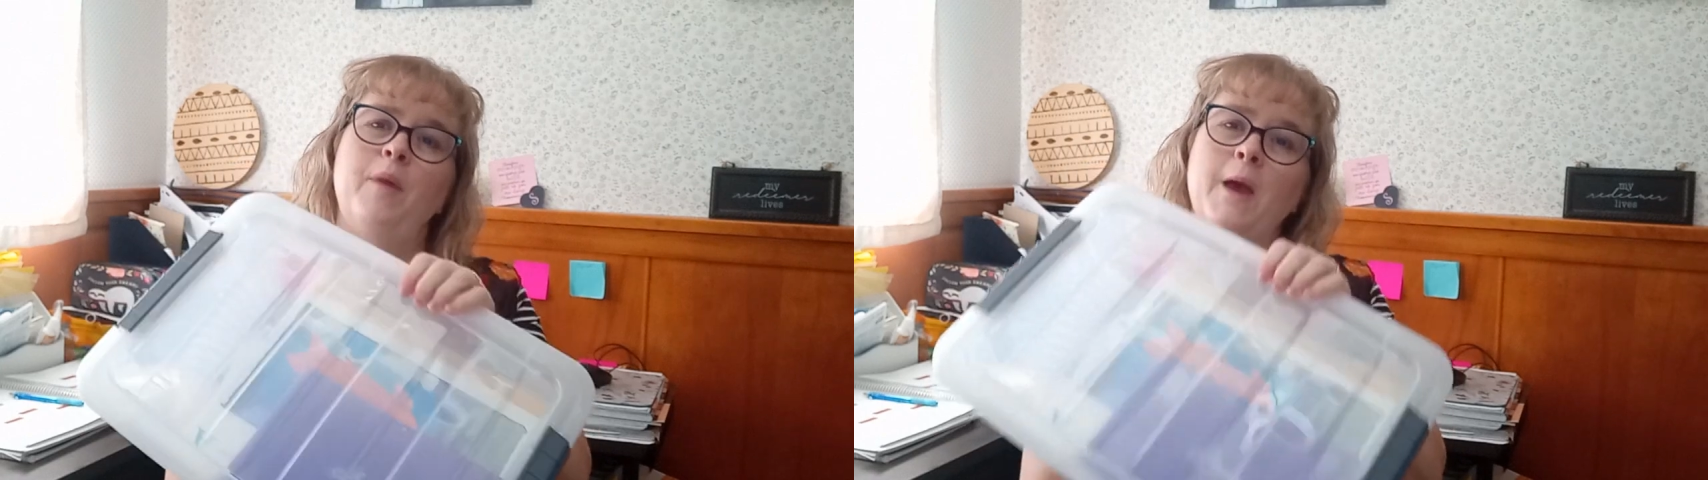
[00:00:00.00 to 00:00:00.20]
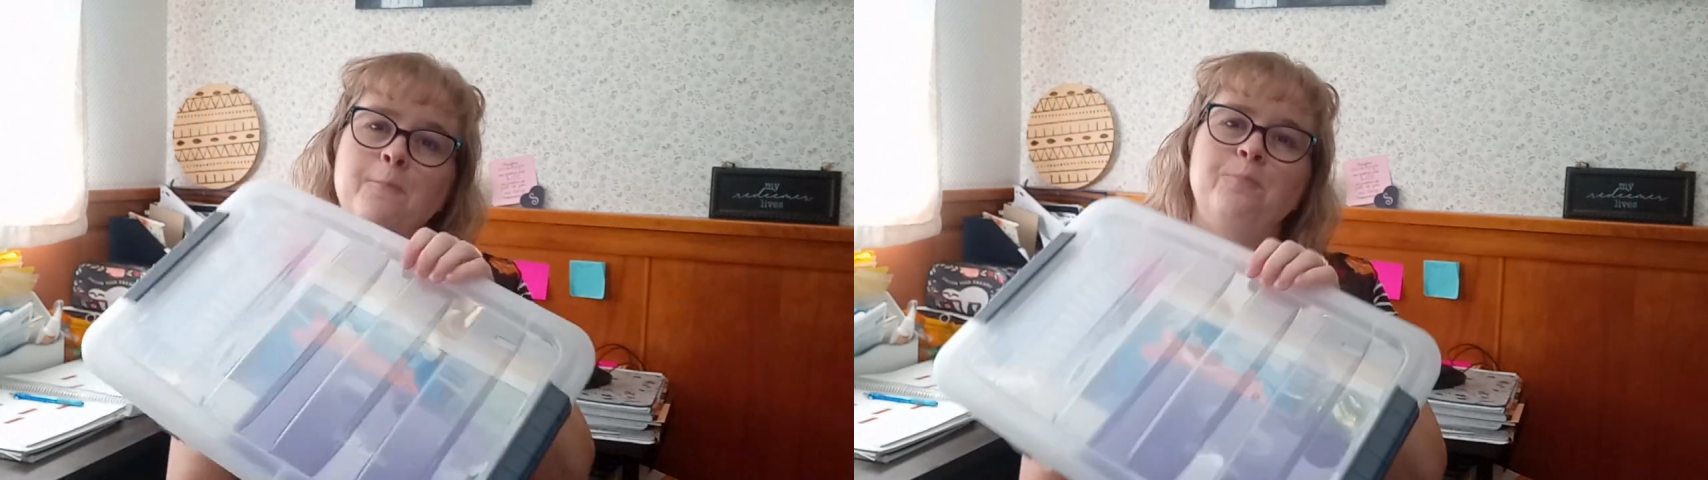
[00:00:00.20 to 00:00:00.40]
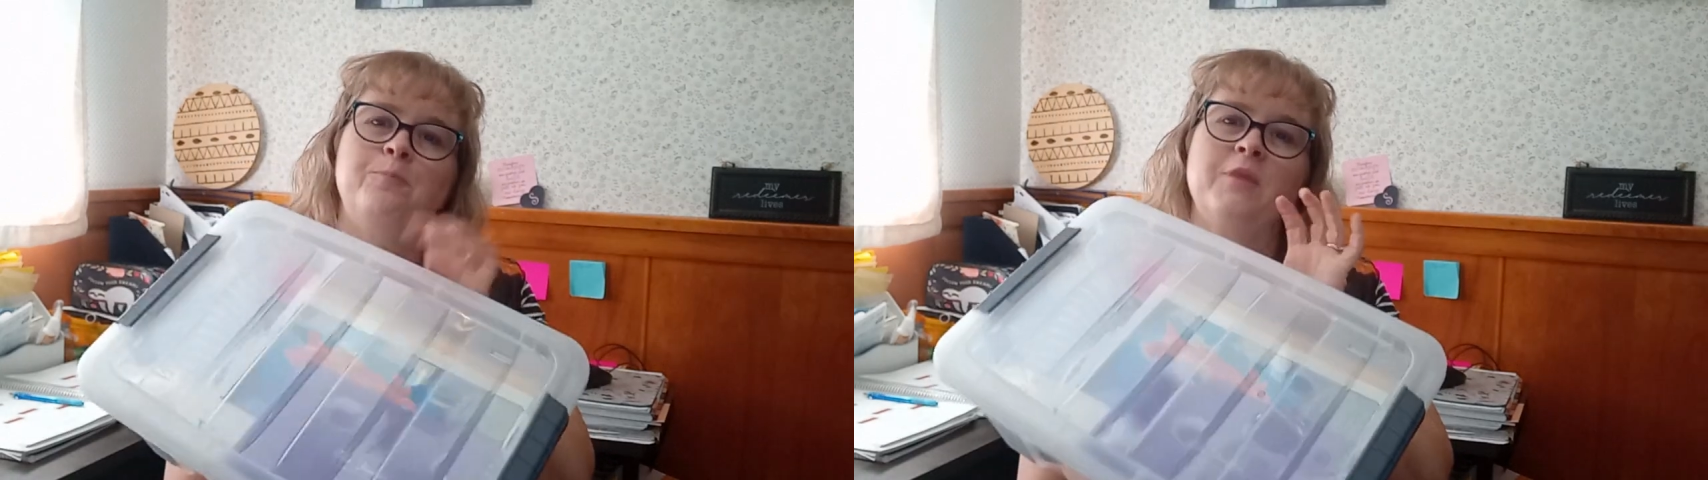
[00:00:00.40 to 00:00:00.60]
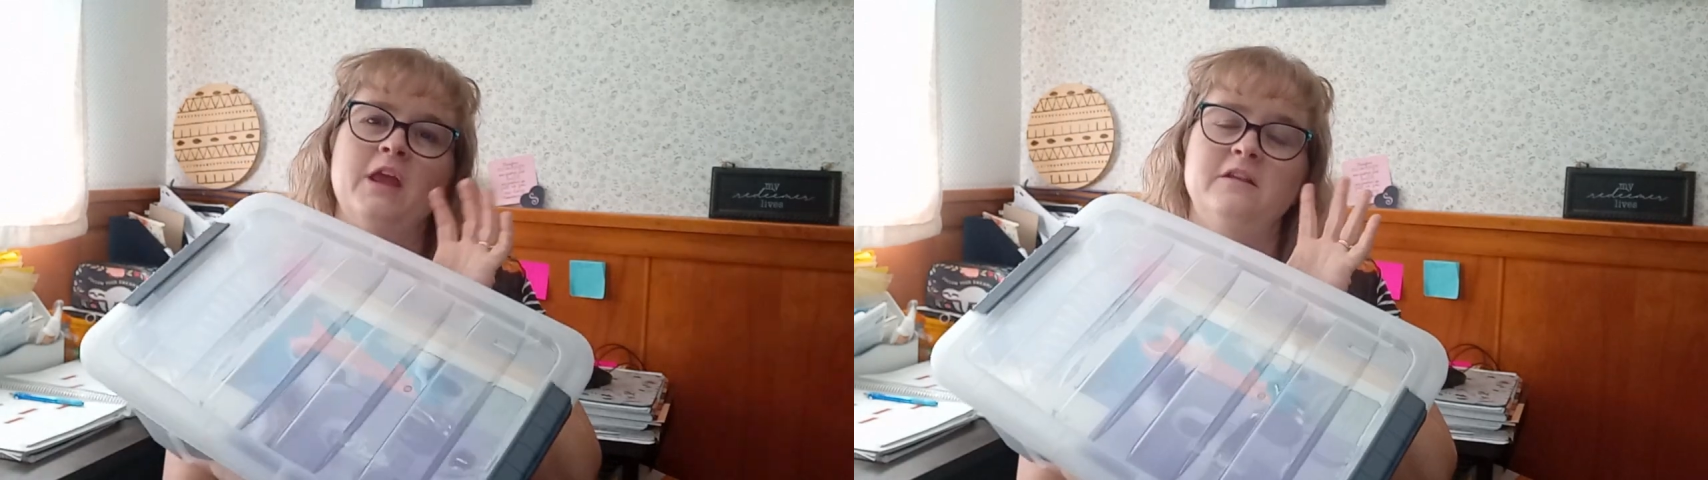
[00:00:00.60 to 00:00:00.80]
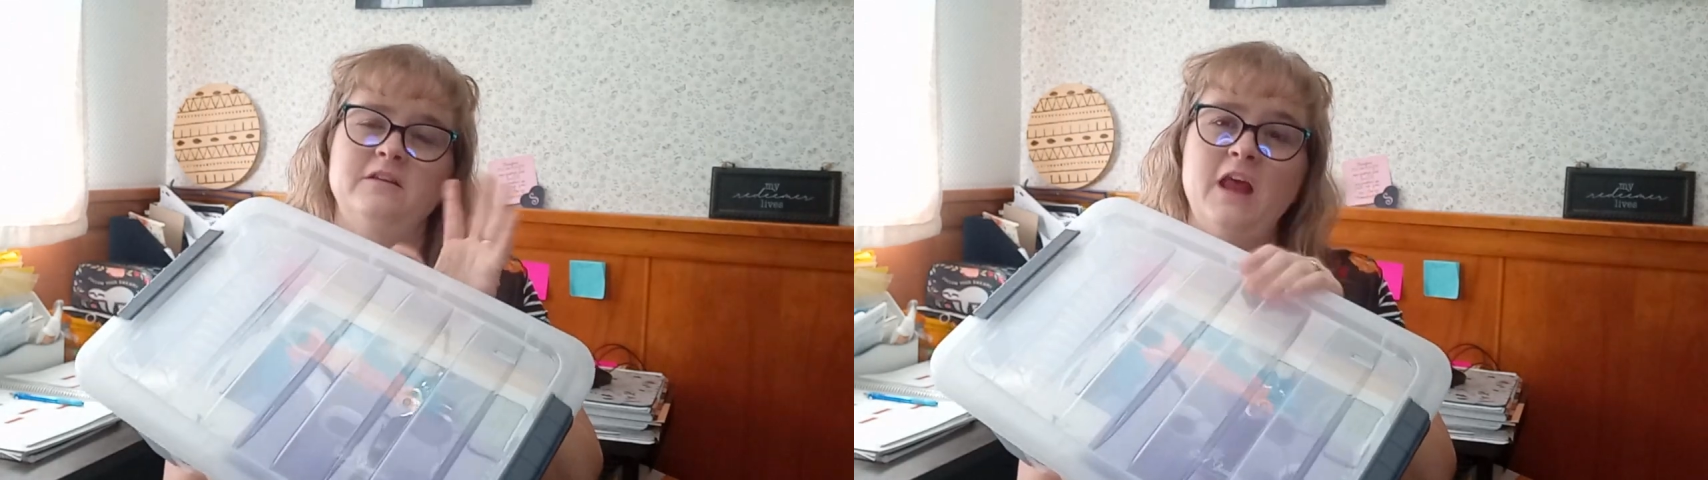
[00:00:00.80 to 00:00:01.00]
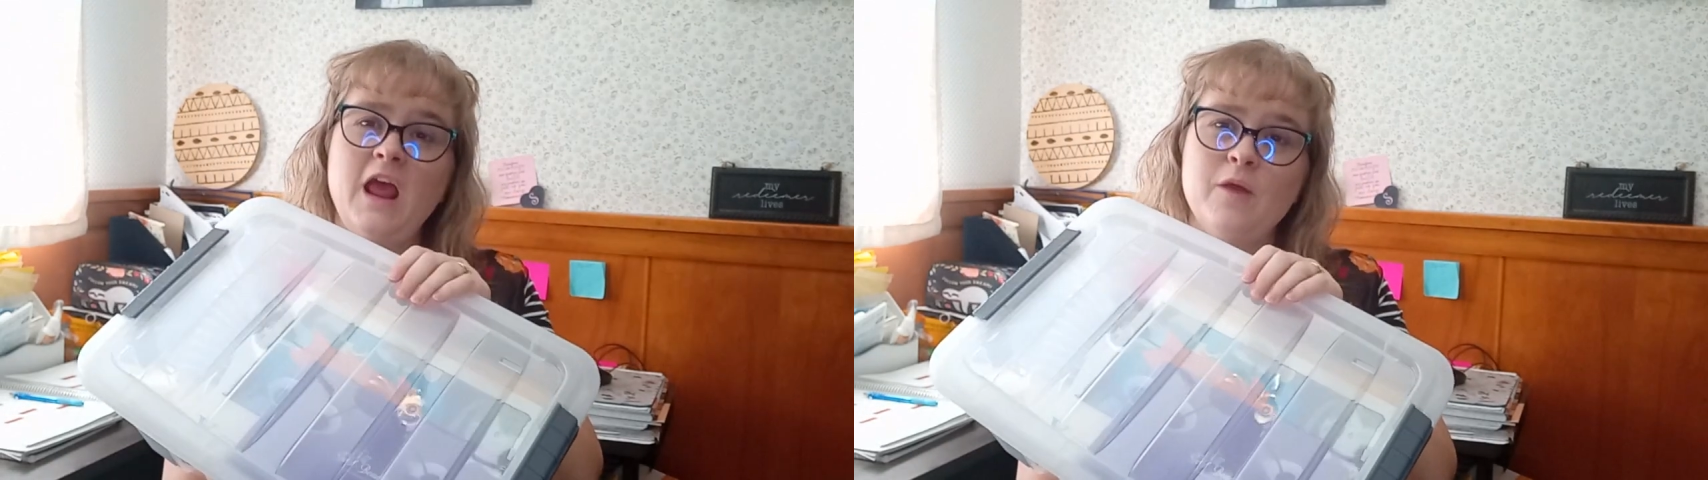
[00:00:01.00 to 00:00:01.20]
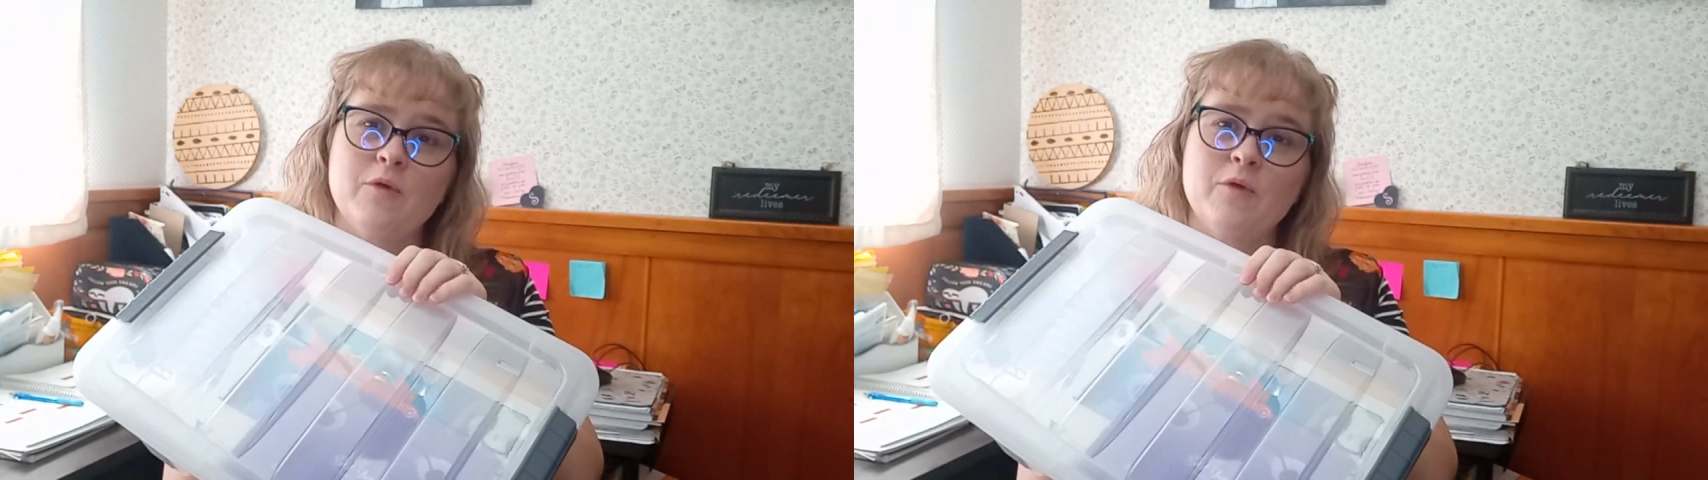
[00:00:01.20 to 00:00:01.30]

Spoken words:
But today,